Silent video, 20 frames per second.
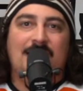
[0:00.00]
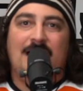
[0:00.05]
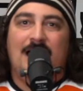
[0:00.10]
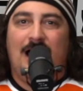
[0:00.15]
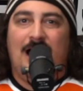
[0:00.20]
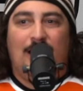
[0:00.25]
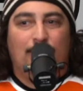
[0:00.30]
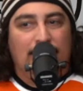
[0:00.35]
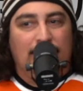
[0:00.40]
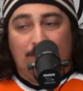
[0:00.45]

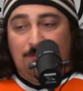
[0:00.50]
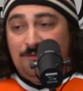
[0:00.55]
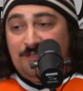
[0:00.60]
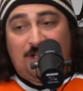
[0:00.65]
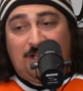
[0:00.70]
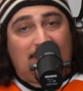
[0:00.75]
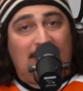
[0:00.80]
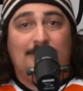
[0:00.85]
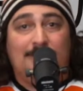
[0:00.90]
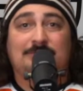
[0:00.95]
We were on the
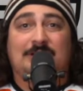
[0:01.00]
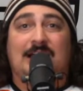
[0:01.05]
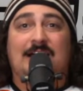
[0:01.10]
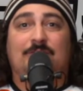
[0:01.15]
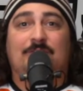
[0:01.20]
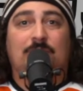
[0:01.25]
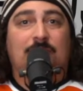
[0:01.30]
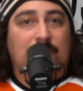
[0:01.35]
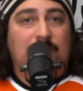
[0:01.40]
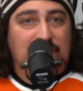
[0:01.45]
club
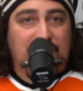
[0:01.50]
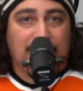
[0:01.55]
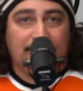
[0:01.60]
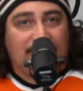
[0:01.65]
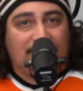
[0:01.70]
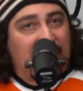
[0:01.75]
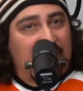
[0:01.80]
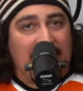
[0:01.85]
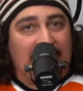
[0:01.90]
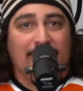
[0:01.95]
level, which was
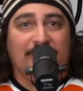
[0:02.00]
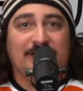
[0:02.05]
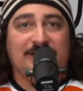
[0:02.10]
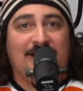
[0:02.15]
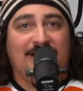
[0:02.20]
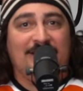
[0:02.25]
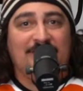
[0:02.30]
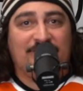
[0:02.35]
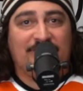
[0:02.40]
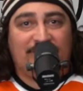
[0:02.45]
very
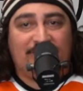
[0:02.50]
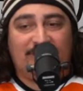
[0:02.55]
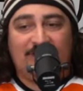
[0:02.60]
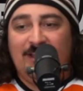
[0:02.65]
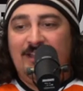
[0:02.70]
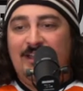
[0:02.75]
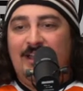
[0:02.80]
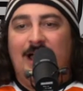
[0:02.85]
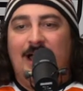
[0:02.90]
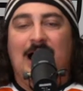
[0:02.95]
nice.
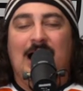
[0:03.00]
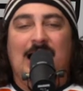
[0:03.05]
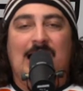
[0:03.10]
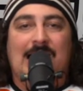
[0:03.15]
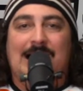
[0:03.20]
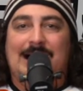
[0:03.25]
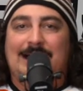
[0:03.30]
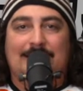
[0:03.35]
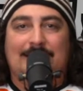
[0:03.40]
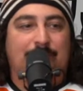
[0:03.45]

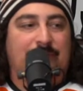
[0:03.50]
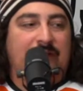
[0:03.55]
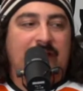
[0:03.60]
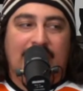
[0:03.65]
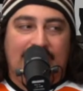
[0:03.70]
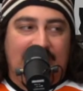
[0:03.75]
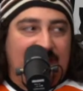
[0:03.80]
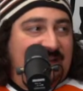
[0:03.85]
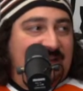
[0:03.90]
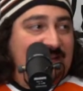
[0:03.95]
But
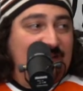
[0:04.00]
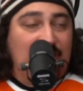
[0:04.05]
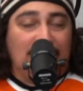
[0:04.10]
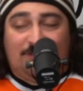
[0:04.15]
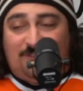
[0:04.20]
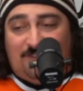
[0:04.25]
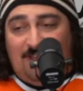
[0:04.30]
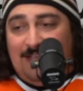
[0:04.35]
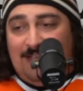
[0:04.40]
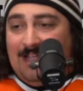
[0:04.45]
it
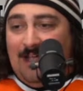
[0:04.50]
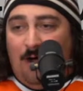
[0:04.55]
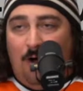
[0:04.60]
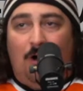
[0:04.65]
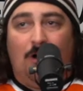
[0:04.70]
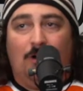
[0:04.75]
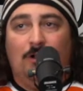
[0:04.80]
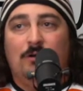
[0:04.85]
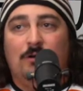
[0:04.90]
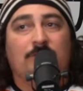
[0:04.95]
looks like
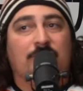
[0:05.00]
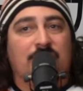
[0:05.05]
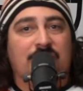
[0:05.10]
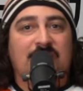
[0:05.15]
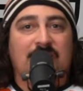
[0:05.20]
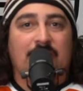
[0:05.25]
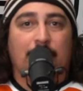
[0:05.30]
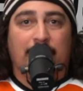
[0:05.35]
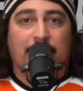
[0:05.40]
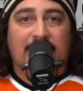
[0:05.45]
all over
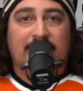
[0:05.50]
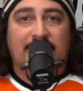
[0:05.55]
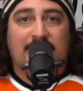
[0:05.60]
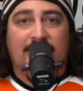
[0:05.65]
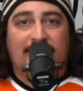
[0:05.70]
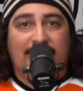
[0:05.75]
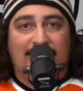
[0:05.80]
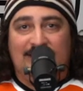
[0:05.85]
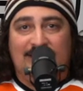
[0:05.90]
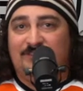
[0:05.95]
the
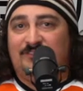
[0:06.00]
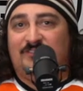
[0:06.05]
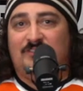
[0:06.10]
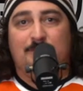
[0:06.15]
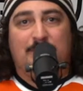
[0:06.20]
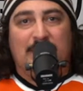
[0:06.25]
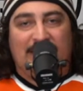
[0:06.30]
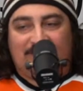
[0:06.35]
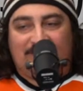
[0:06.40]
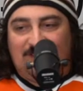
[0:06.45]
arena is the
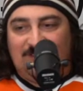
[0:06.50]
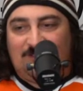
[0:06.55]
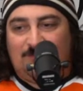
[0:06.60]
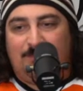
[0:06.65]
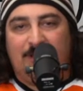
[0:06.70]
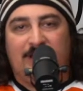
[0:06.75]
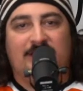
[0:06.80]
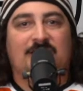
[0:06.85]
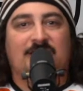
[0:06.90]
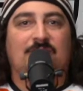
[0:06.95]
best it's
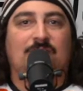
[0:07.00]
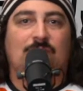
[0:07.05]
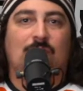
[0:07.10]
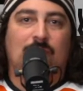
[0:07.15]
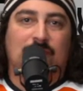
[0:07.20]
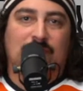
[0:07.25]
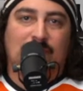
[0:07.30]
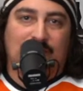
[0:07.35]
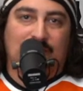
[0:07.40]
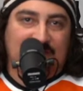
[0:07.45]
been in a
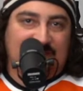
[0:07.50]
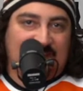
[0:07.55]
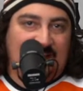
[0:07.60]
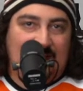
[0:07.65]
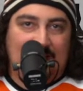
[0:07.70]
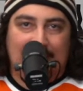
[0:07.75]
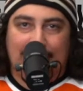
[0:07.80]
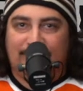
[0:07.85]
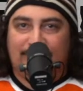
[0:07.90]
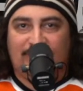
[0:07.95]
long, long
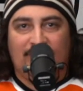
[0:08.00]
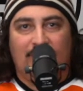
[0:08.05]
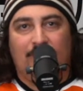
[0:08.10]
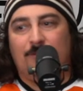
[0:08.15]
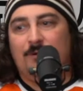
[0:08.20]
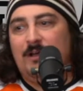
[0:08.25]
time. So